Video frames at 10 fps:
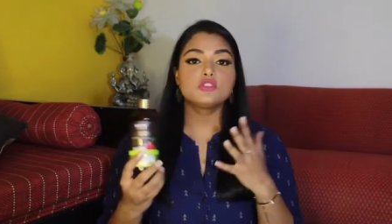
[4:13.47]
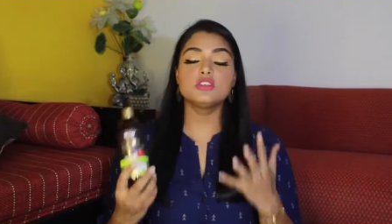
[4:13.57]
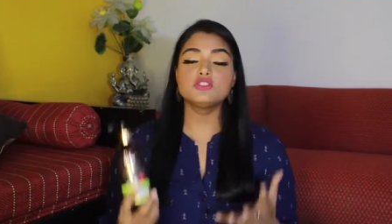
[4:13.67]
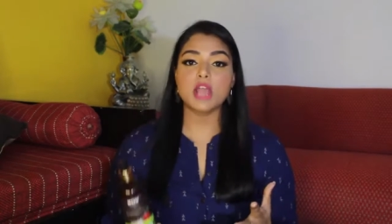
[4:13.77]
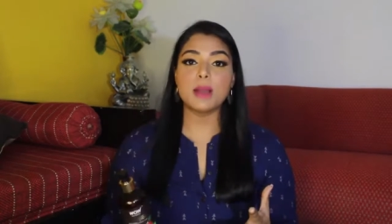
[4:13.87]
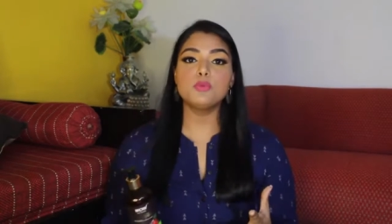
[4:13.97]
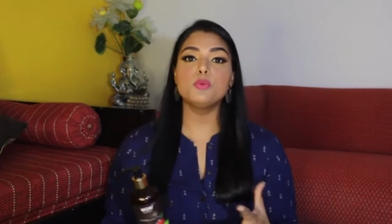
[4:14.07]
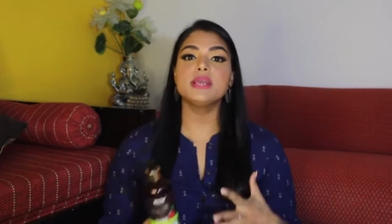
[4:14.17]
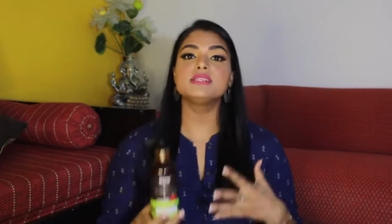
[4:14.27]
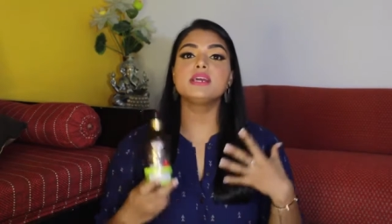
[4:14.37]
So this
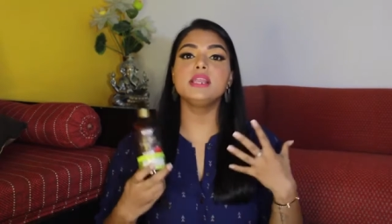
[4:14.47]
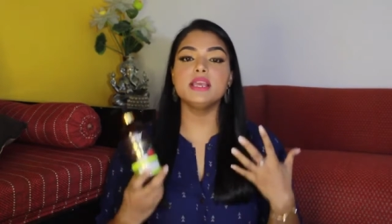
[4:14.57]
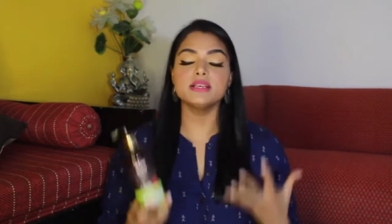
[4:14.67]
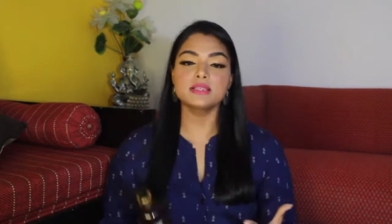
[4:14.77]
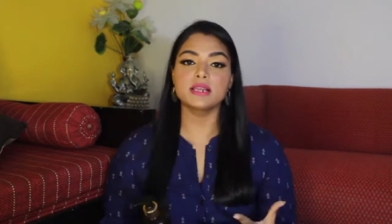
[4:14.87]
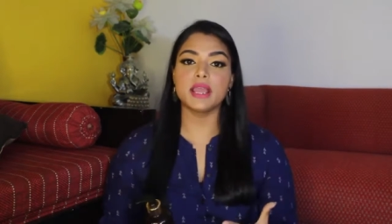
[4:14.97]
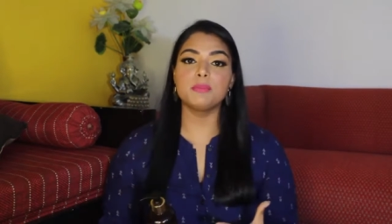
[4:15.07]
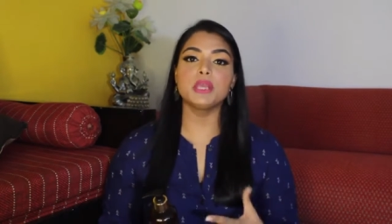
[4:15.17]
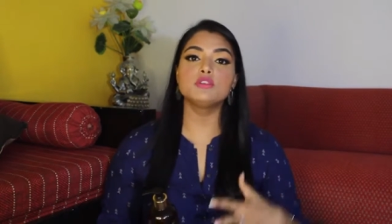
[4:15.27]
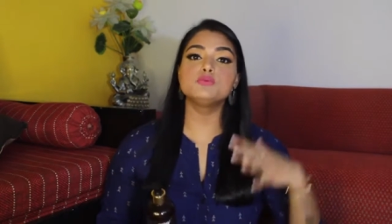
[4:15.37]
shampoo basically is
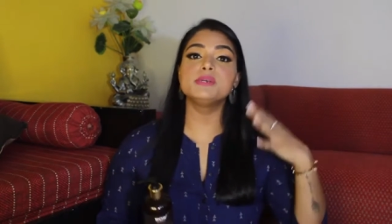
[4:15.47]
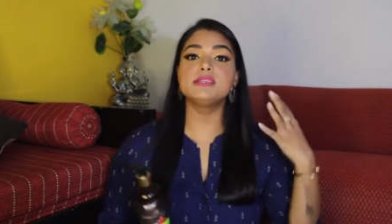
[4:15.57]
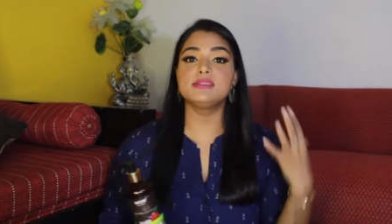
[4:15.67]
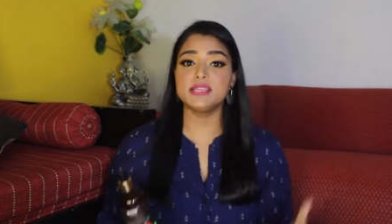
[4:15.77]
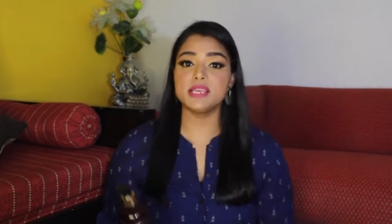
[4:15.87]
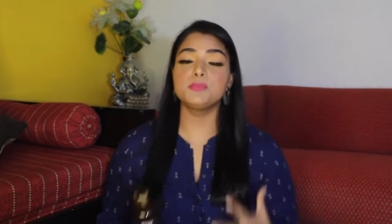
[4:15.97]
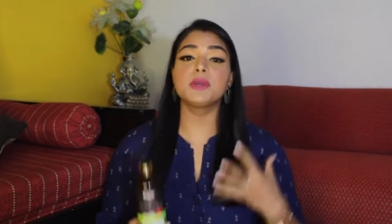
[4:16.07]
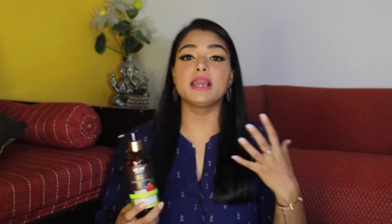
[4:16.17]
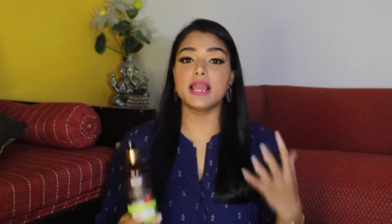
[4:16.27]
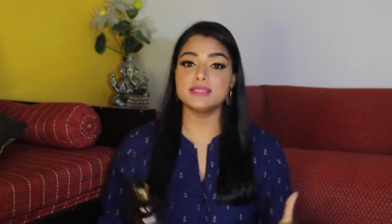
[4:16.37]
claiming to be
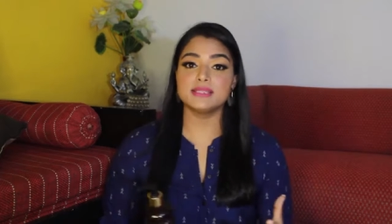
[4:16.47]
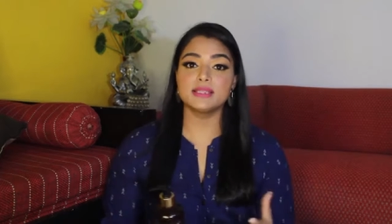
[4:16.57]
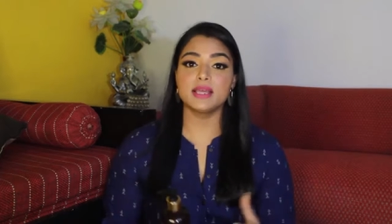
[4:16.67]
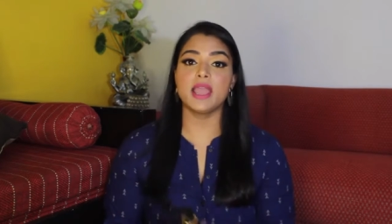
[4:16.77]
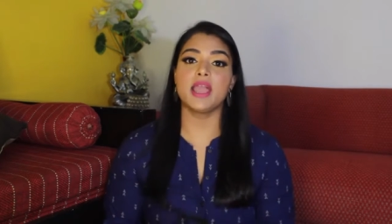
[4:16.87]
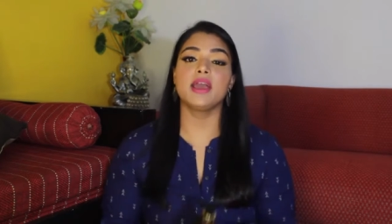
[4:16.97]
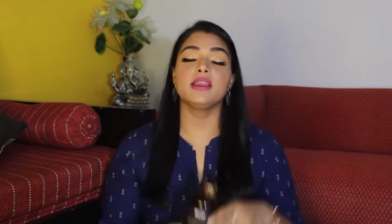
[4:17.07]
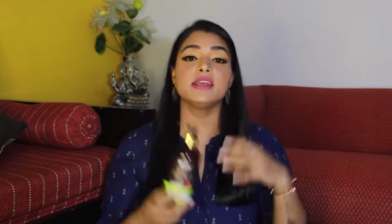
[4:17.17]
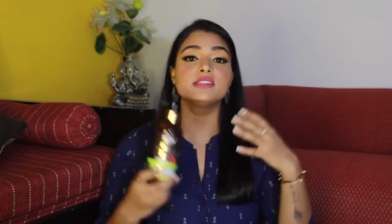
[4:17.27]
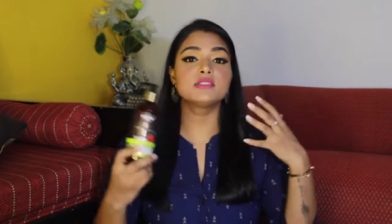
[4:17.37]
deep cleansing the
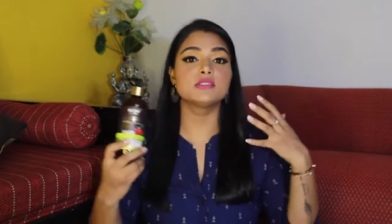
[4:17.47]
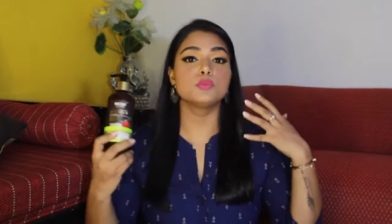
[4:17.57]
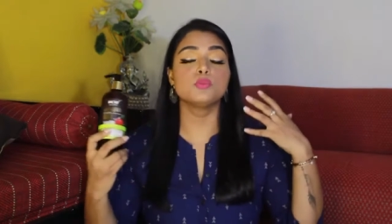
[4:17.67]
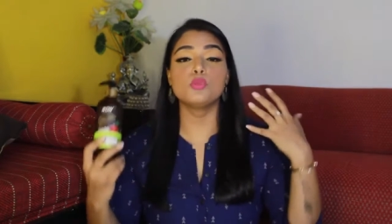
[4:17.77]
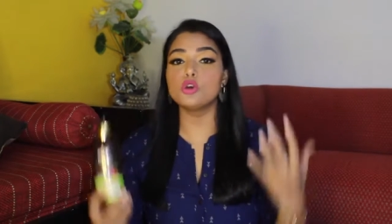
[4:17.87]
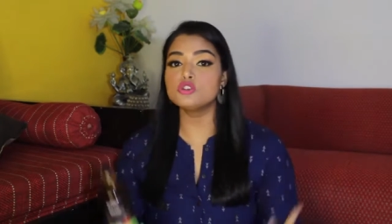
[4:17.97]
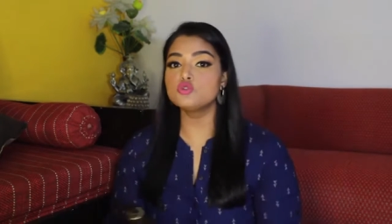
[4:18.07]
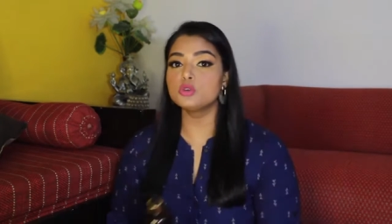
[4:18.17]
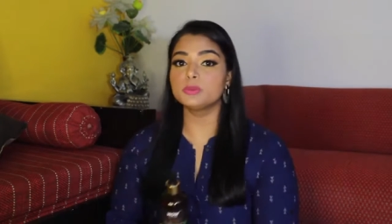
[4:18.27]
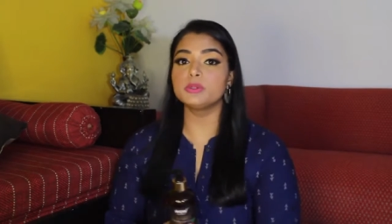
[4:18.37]
hair. It's more
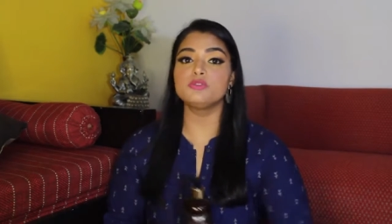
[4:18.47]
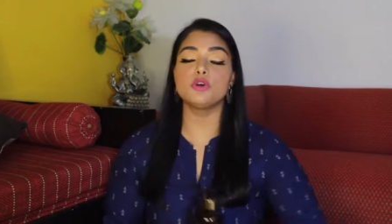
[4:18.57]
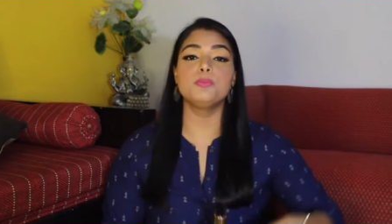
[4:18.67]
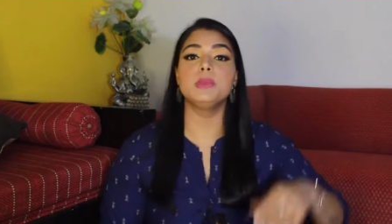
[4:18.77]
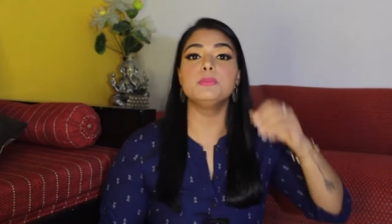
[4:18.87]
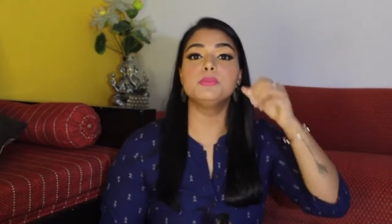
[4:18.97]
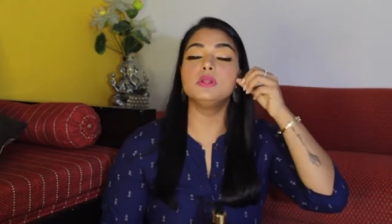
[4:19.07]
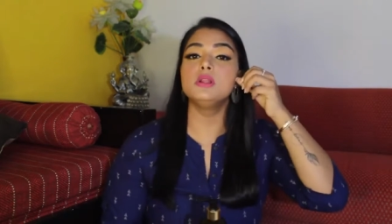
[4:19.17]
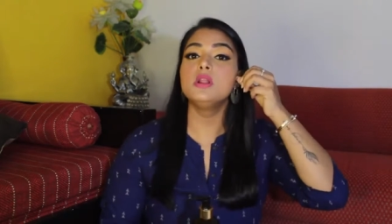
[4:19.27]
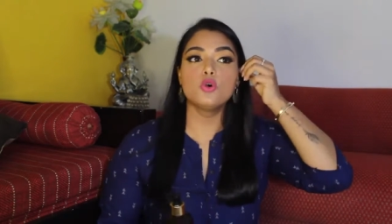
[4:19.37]
suitable for
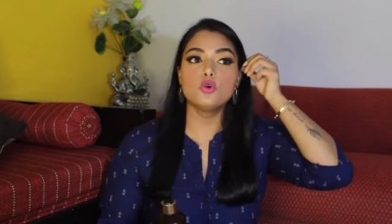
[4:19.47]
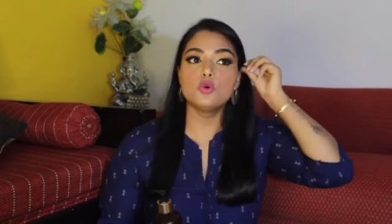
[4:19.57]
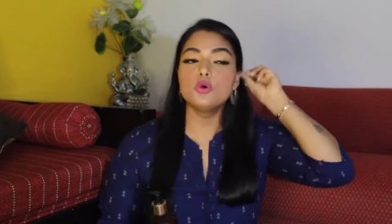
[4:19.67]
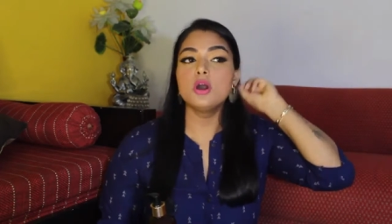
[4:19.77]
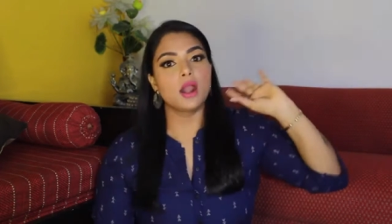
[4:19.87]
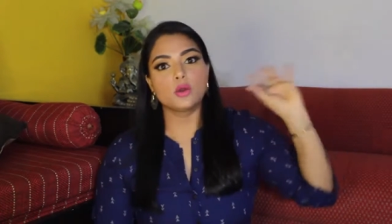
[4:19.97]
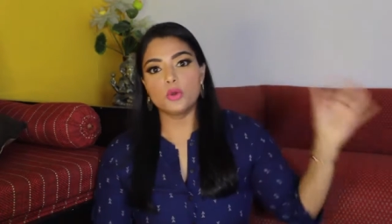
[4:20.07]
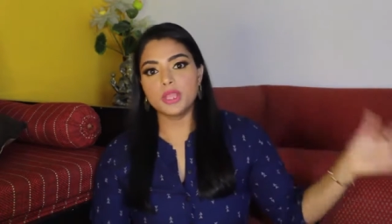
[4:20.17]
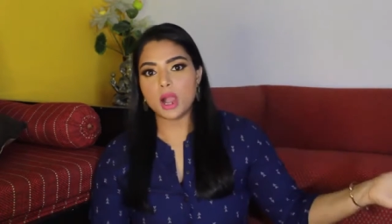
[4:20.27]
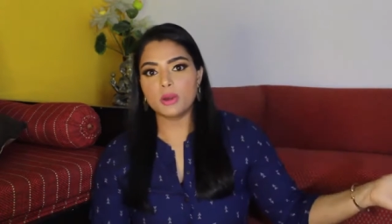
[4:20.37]
people who are
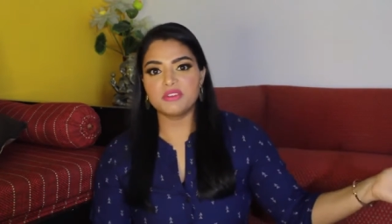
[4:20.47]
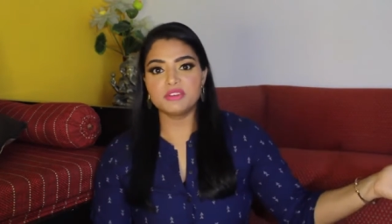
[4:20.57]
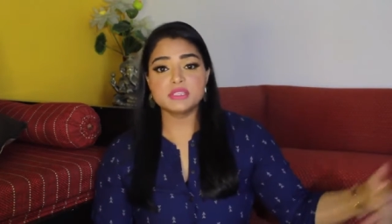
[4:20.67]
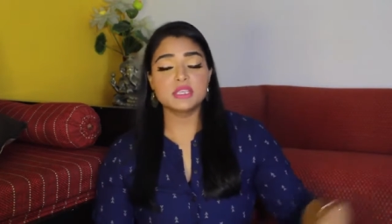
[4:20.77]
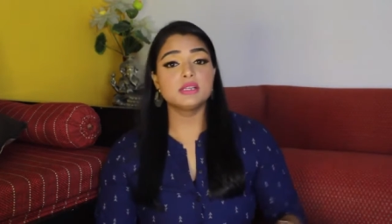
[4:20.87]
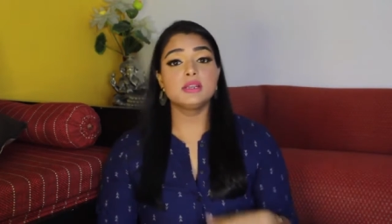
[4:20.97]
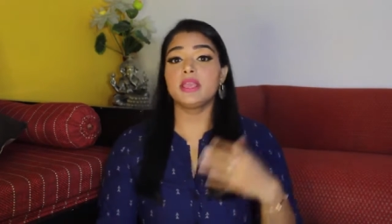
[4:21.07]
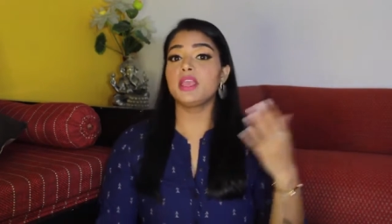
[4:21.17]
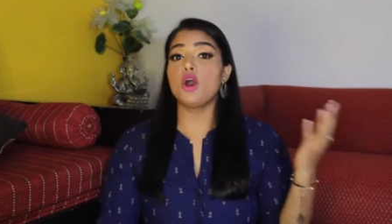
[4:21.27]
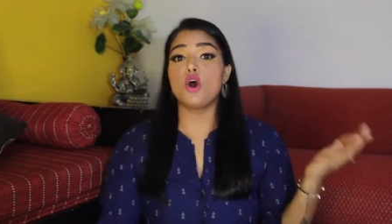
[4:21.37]
going out every single
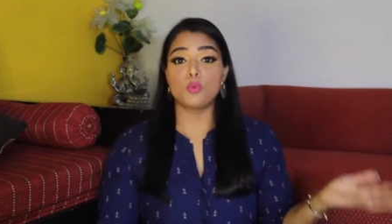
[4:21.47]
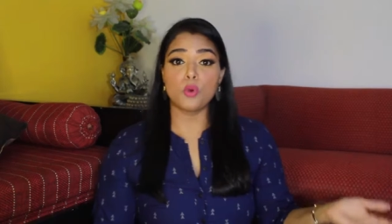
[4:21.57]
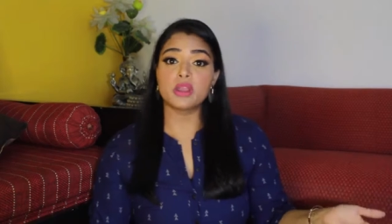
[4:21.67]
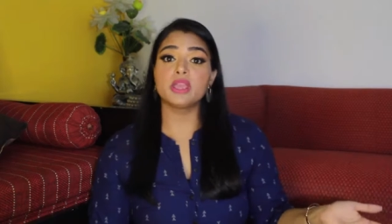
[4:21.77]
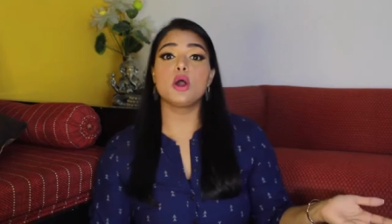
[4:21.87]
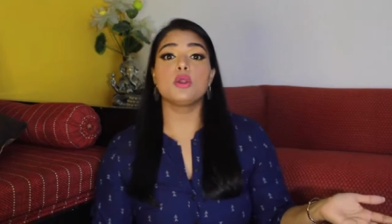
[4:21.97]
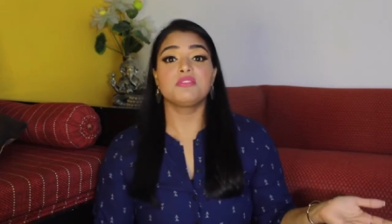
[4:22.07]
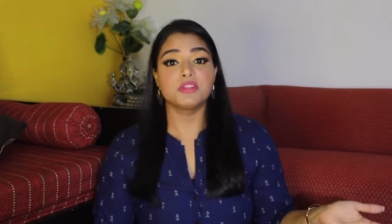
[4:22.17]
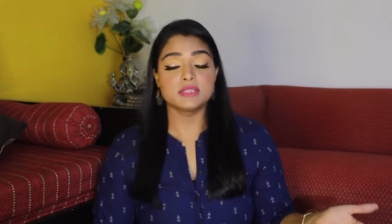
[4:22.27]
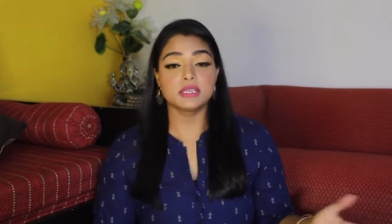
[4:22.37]
day or working out
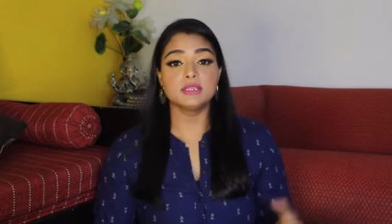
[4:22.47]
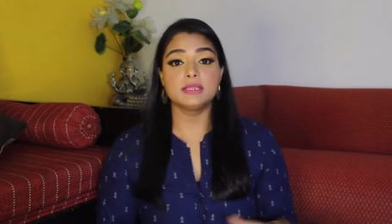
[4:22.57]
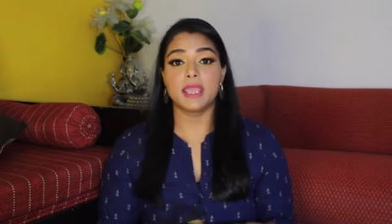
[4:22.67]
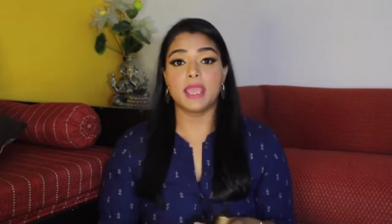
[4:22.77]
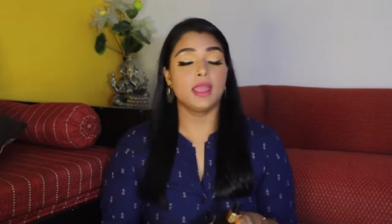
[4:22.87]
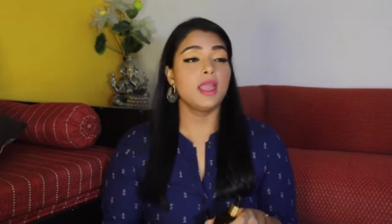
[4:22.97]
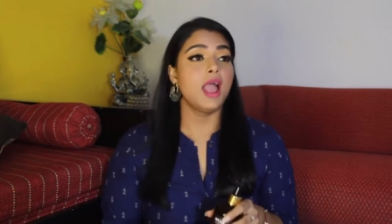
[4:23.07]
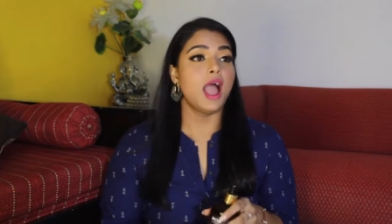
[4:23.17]
every single day